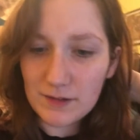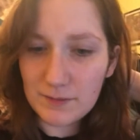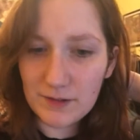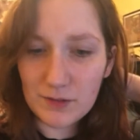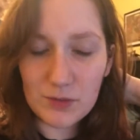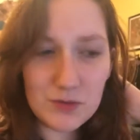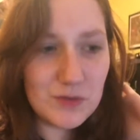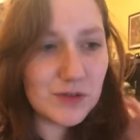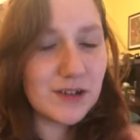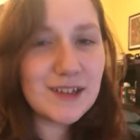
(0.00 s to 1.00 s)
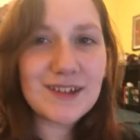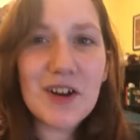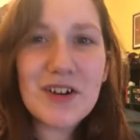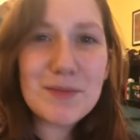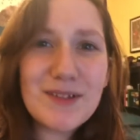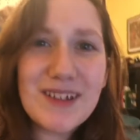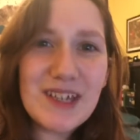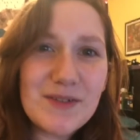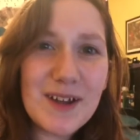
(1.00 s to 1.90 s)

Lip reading: But whew, it's hard to believe